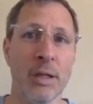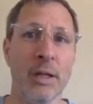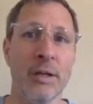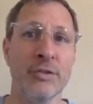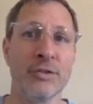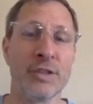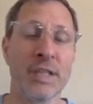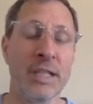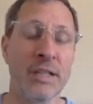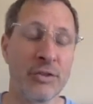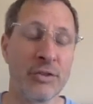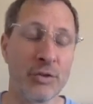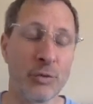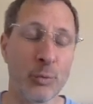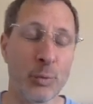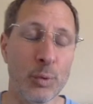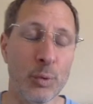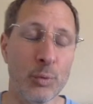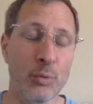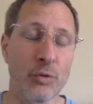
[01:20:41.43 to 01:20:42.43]
and change the
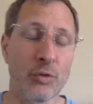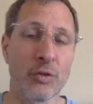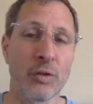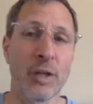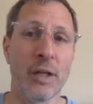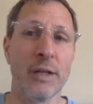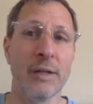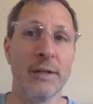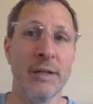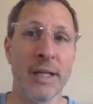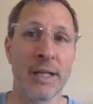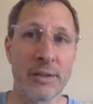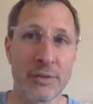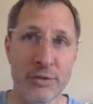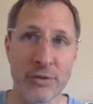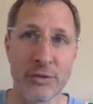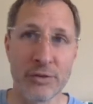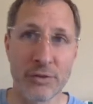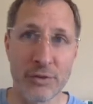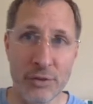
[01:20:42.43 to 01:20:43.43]
root's
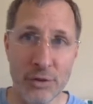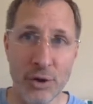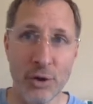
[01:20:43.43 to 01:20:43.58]
next